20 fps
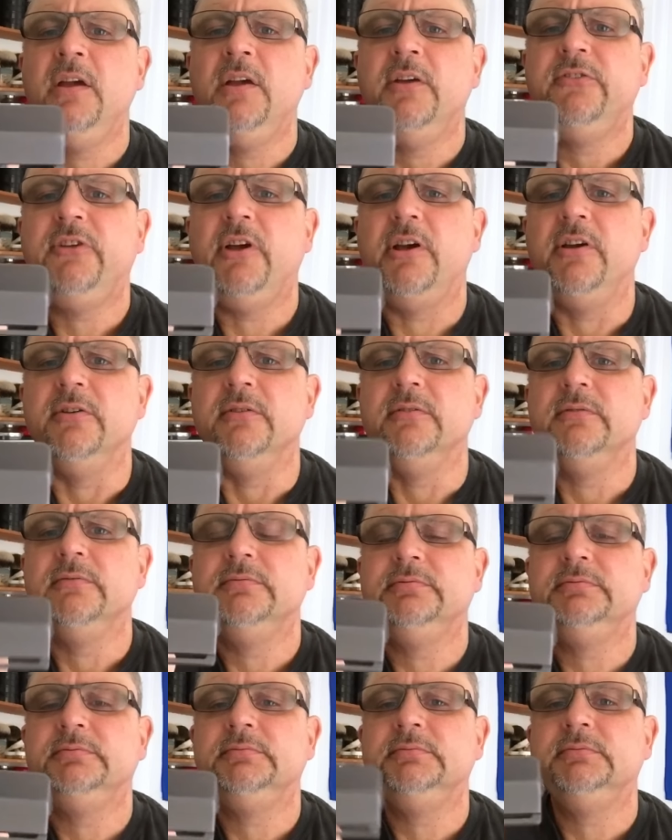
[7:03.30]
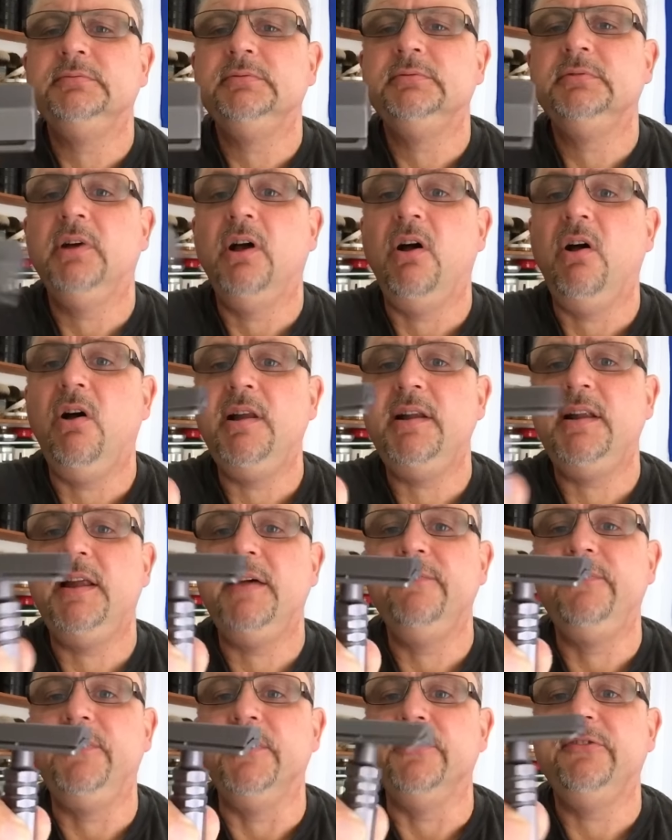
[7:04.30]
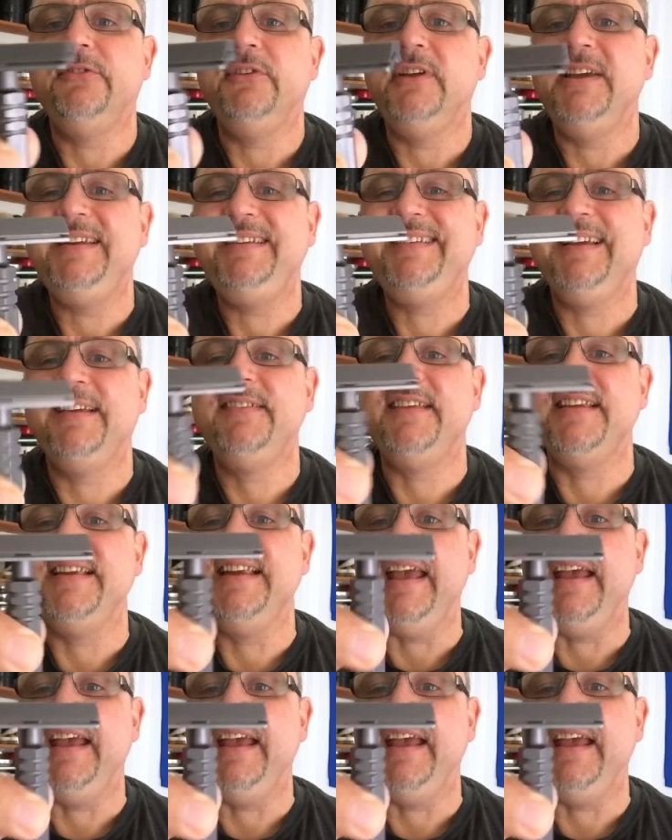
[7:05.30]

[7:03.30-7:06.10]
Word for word: So, I love this. It does an